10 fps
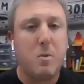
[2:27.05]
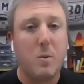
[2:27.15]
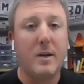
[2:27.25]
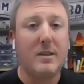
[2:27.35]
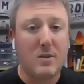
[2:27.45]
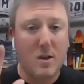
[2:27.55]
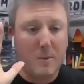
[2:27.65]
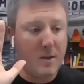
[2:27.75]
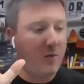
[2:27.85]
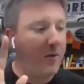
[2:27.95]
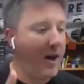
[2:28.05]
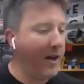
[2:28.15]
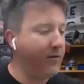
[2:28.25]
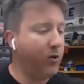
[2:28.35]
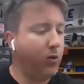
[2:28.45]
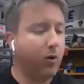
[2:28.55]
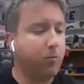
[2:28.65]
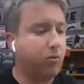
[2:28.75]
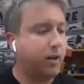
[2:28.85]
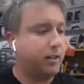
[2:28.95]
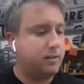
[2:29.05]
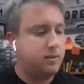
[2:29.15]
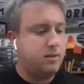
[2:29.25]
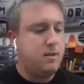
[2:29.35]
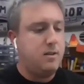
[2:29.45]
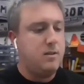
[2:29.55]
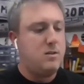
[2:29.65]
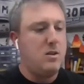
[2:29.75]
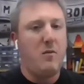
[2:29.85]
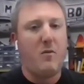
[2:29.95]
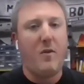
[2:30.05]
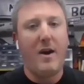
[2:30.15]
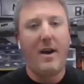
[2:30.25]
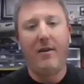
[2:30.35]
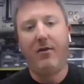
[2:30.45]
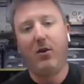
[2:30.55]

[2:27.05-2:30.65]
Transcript: but we're going to start with the five core bricks. So the five